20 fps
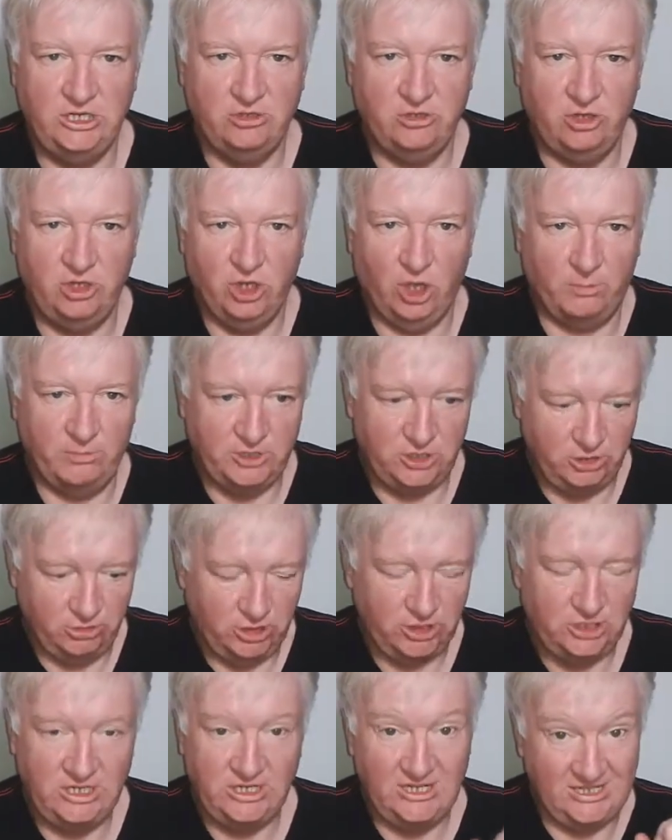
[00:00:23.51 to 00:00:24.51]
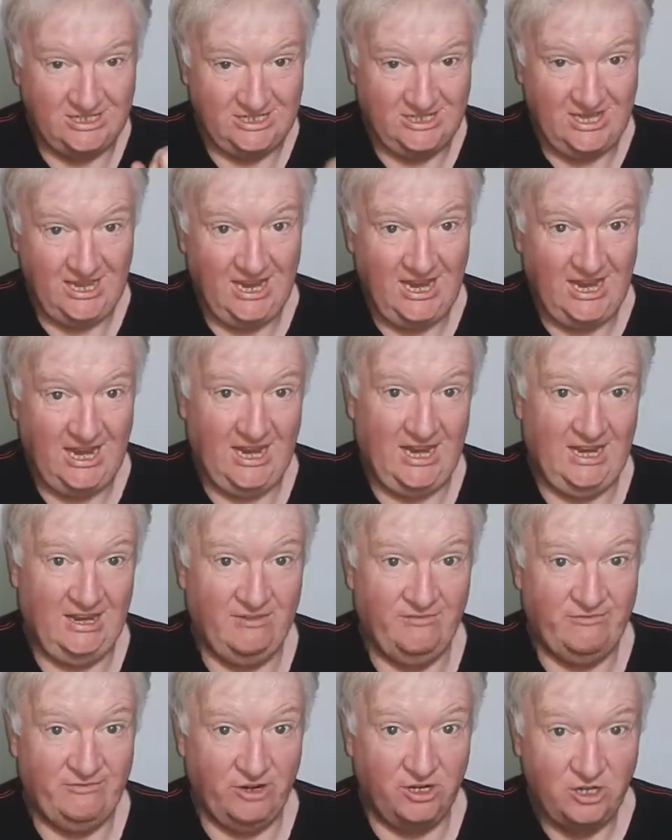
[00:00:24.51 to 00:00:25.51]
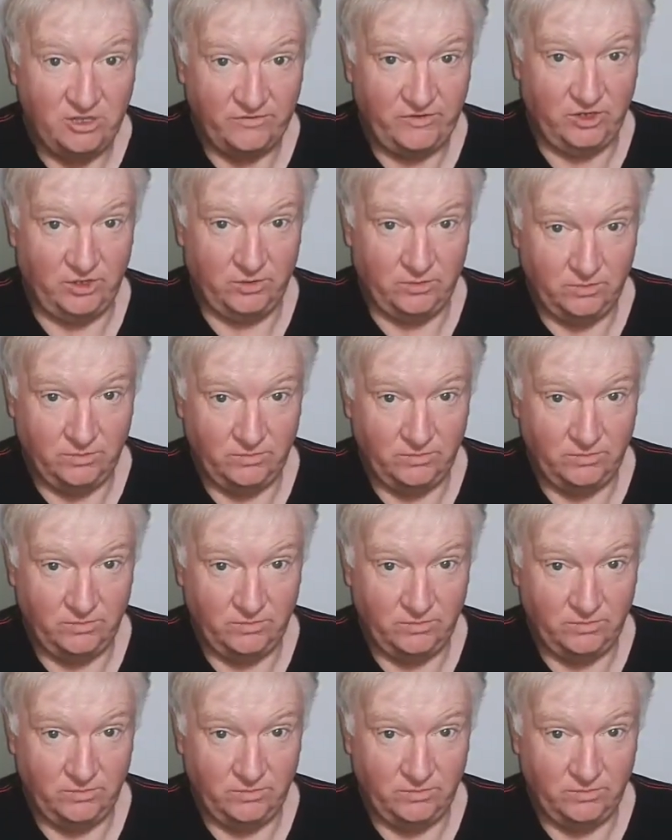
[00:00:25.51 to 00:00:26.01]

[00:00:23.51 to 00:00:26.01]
so the opportunity is there in front of you.